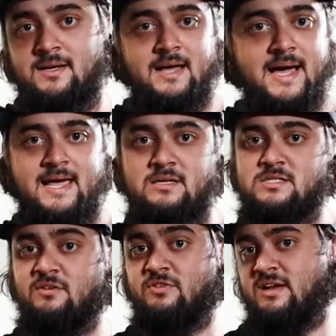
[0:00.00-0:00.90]
at night,
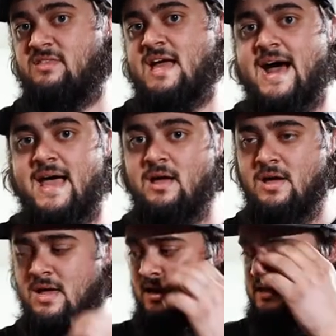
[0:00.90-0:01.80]
stuff like that.
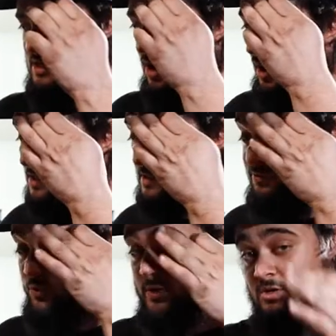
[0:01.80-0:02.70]
It's awesome
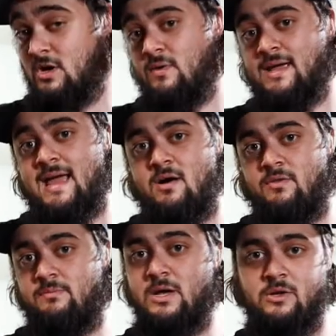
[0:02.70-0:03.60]
for when you're going
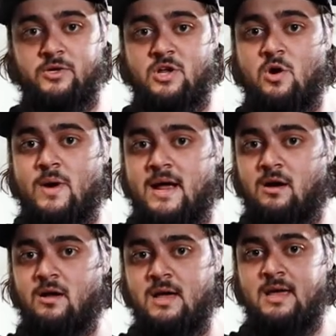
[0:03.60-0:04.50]
out middle of
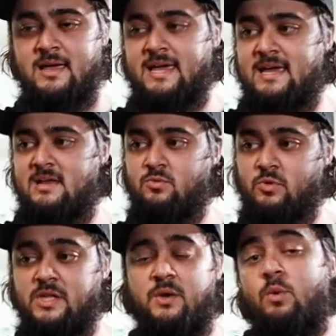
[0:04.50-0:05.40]
nowhere and
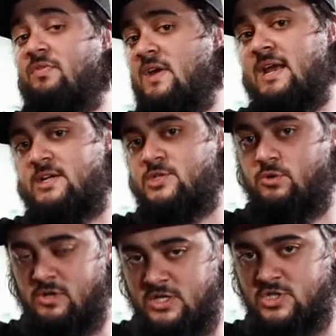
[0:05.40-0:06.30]
really want that extra
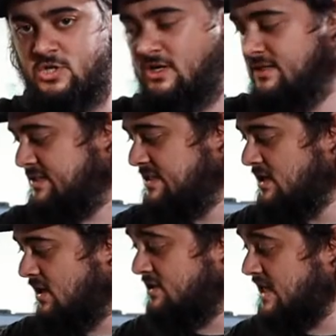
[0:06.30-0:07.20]
reassurance.
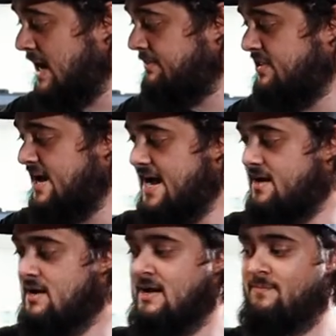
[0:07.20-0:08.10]
On top of that,